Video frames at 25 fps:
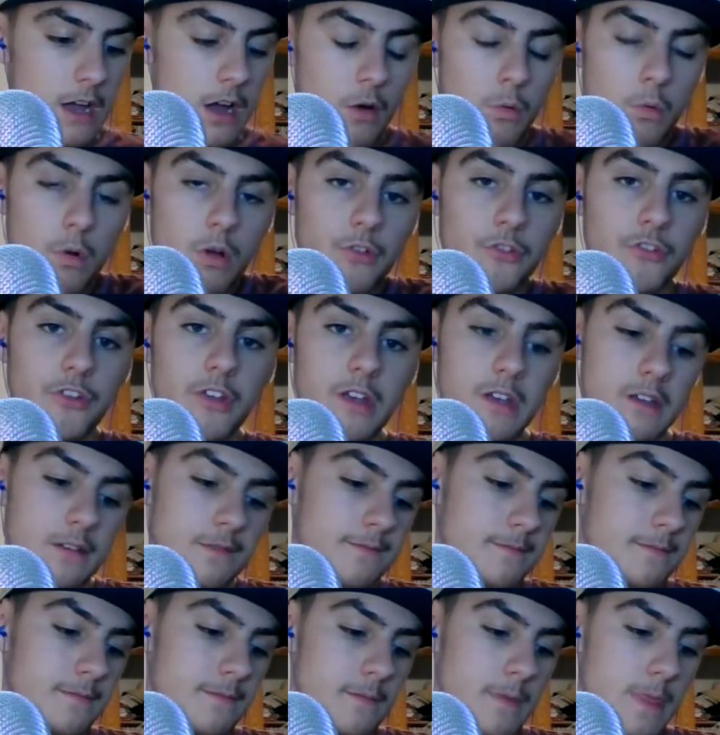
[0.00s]
we'll see.
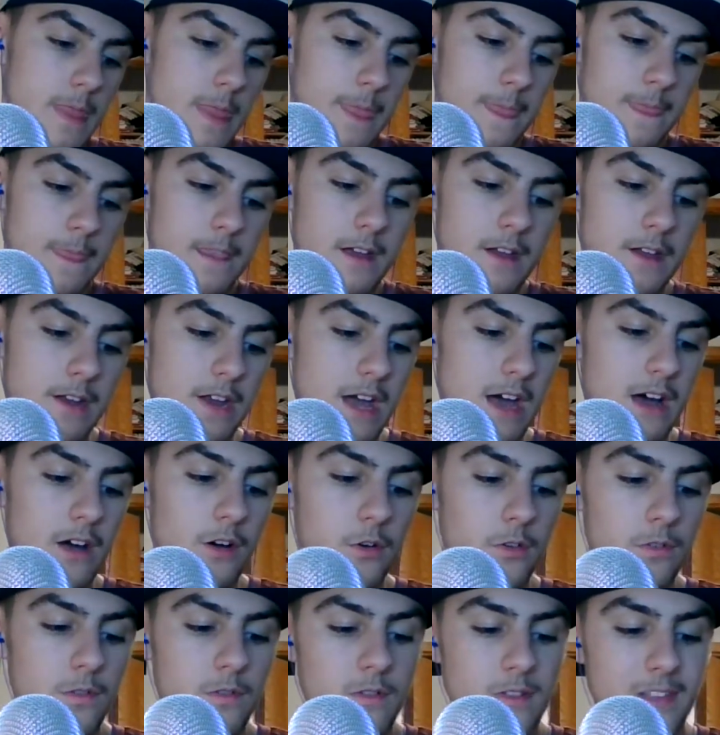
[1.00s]
Now,
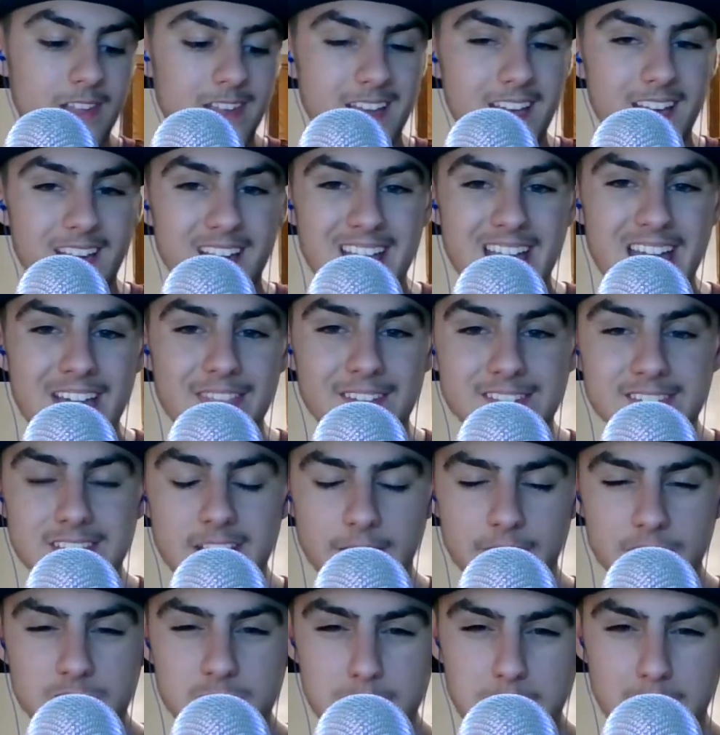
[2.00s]
in the
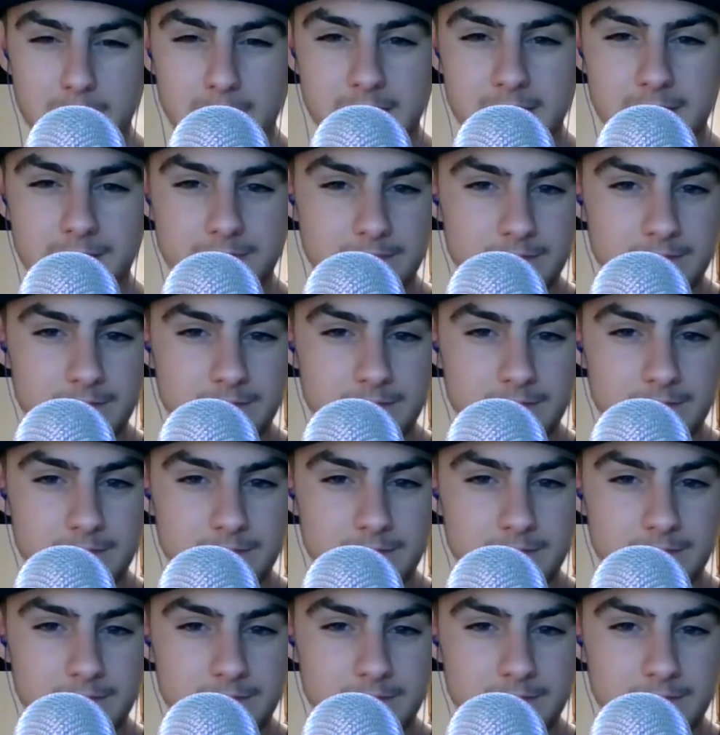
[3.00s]
10th spot,